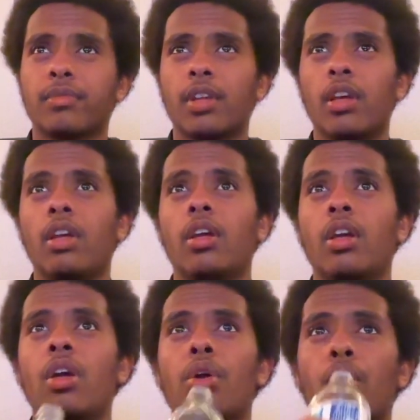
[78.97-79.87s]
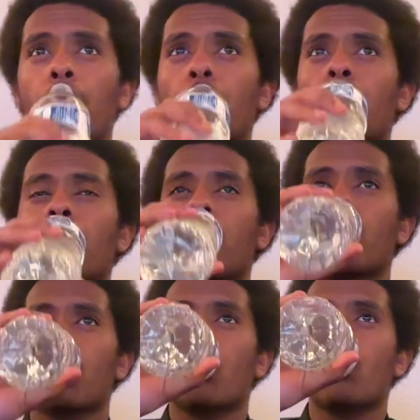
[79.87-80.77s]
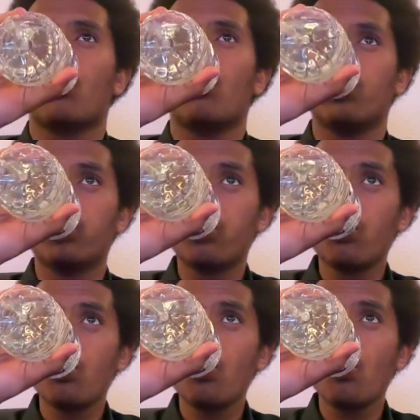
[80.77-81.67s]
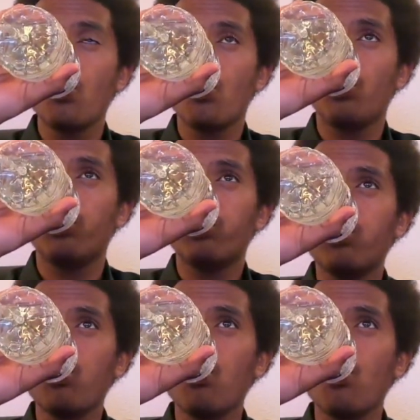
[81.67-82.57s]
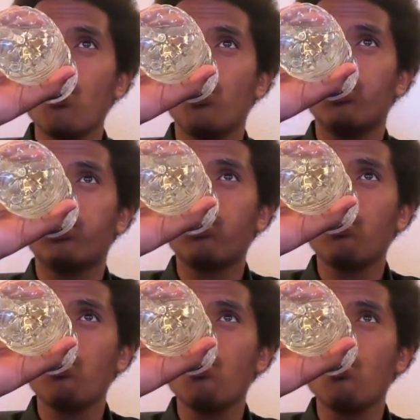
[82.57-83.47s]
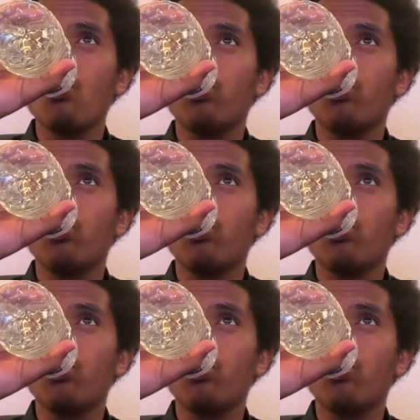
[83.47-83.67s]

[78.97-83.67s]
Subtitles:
Nobody speaks.